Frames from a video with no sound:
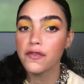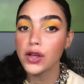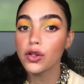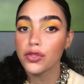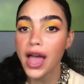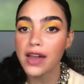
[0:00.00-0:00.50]

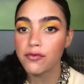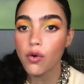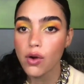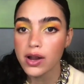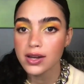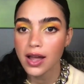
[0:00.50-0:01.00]
fill that
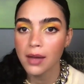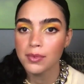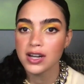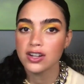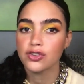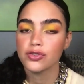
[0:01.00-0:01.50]
void. I'm
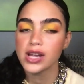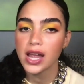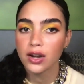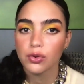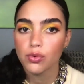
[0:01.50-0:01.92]
gonna create a